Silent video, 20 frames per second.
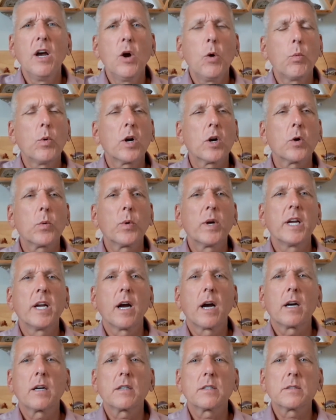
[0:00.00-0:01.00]
Where we
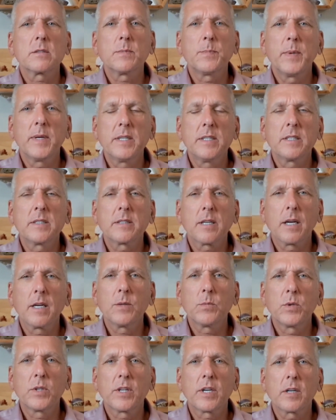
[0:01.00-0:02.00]
are spending
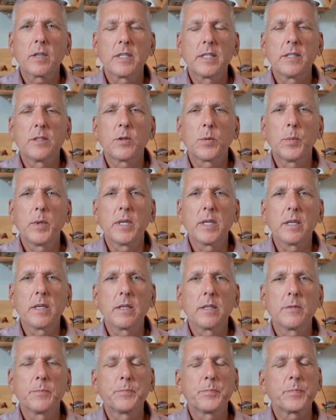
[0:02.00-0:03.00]
time with our inner
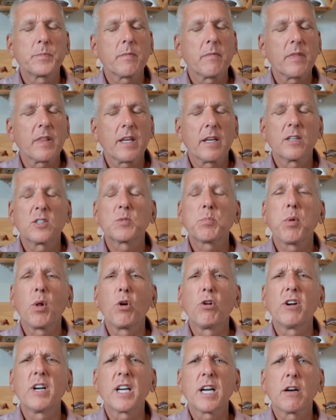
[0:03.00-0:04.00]
being,
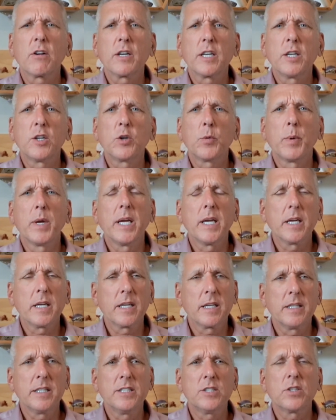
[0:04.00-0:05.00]
exploring our inner being
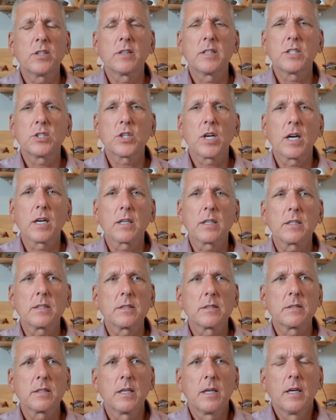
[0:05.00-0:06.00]
in each of the
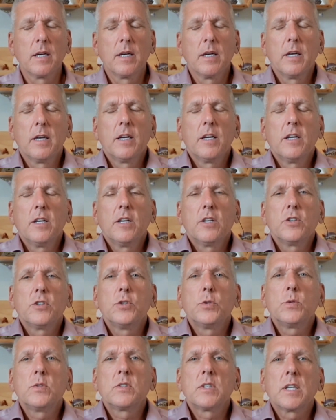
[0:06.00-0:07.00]
chakras,
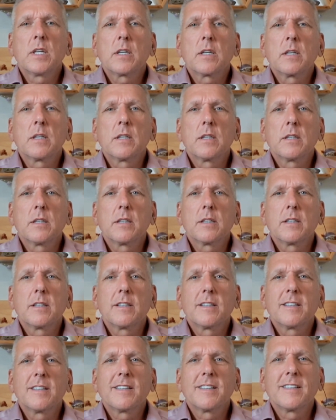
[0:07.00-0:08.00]
using
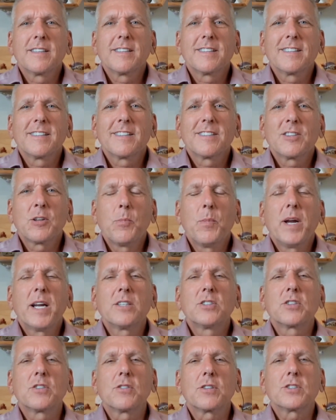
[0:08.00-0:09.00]
the
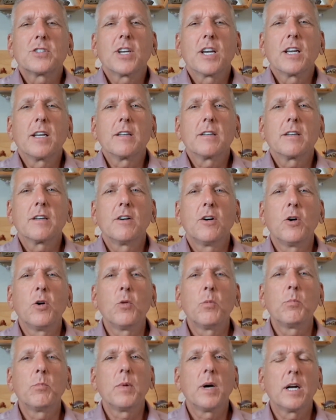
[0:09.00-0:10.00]
magical chant
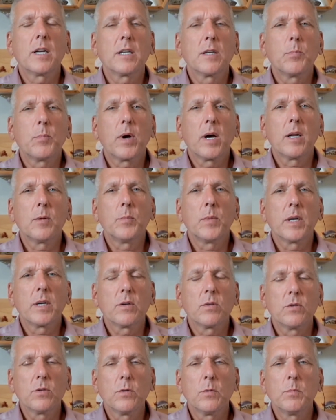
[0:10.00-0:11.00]
Om Mani Padme
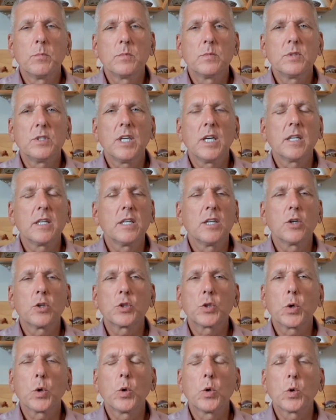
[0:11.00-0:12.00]
Hum.
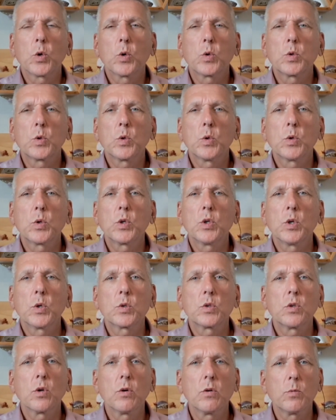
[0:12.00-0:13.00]

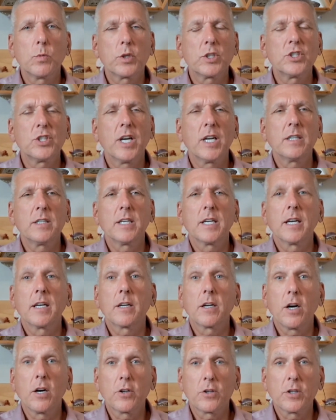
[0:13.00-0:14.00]
We're chanting it
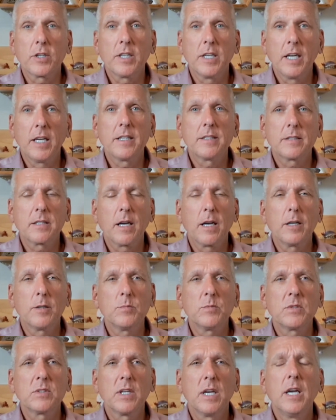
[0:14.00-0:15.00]
108
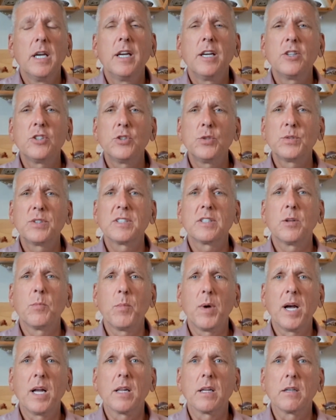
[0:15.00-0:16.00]
times using the
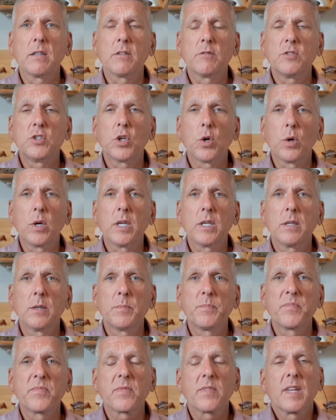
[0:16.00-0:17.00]
Mala of Joy.
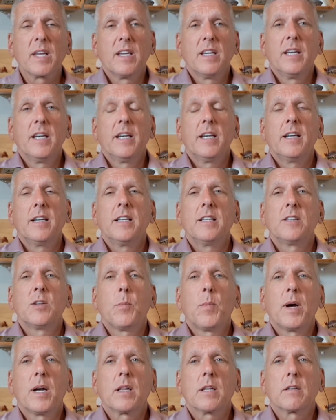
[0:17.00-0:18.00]
And in the
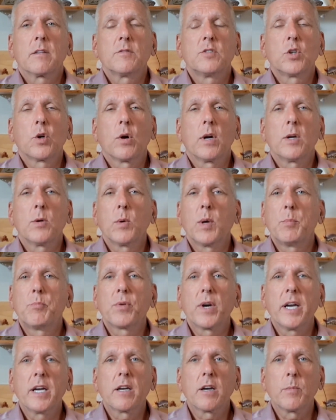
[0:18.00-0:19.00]
Mala of Joy, we
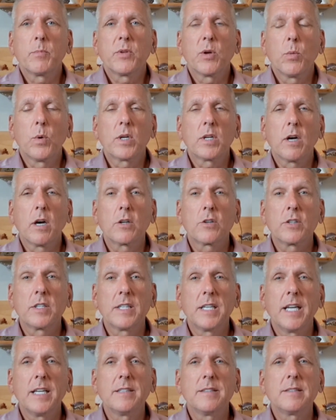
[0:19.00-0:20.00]
break up the
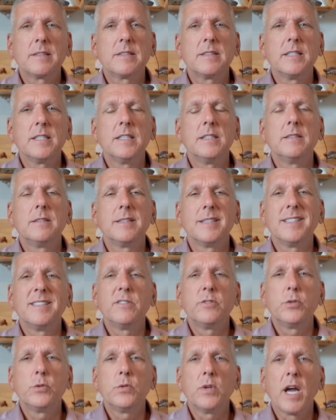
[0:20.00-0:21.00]
108 seeds
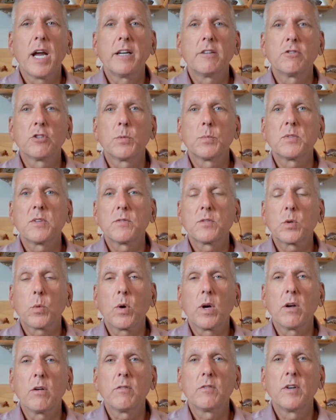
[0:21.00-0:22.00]
into 9 groups of
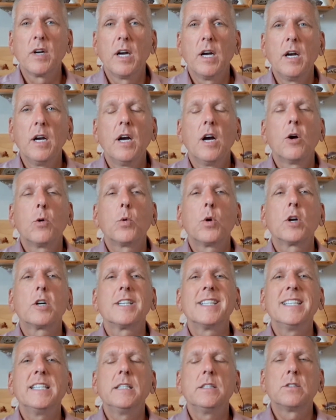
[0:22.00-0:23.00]
12,
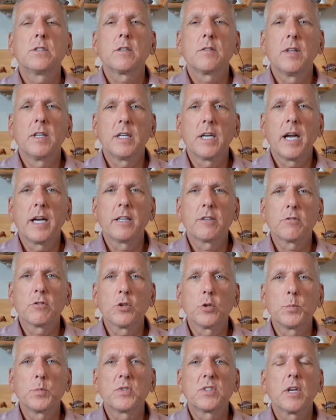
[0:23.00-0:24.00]
where each of the 9
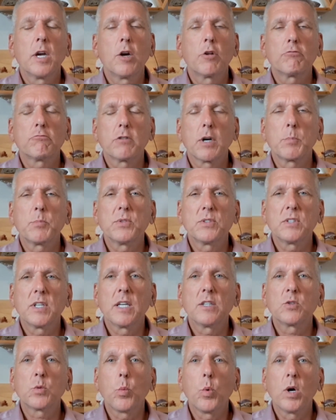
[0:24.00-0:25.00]
groups
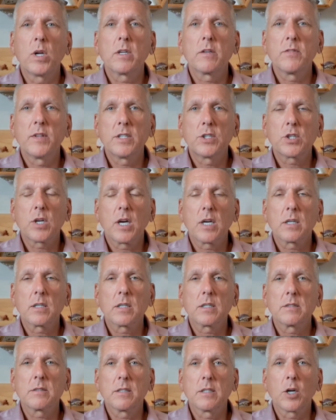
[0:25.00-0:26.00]
represents one of the
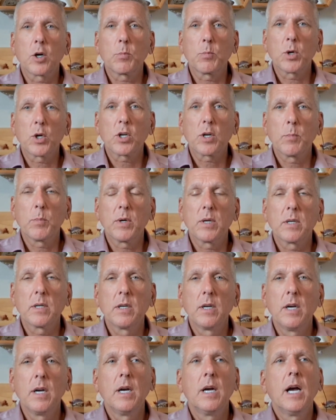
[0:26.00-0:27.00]
chakras in our Merkaba,
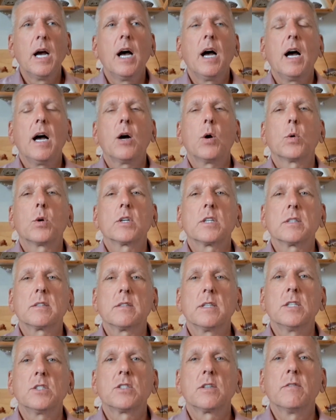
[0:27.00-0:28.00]
our
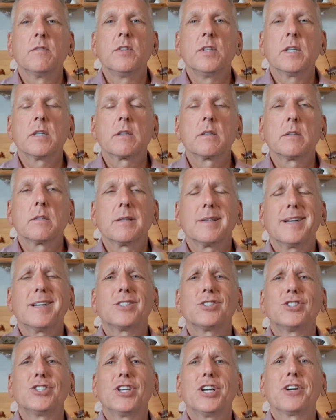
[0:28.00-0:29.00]
ascension vehicle, our
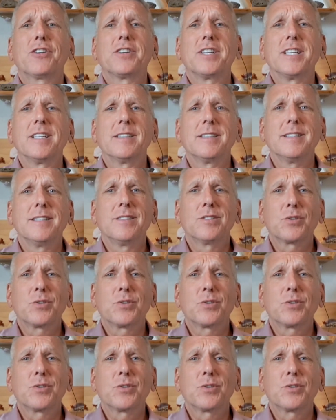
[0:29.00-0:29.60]
chariot,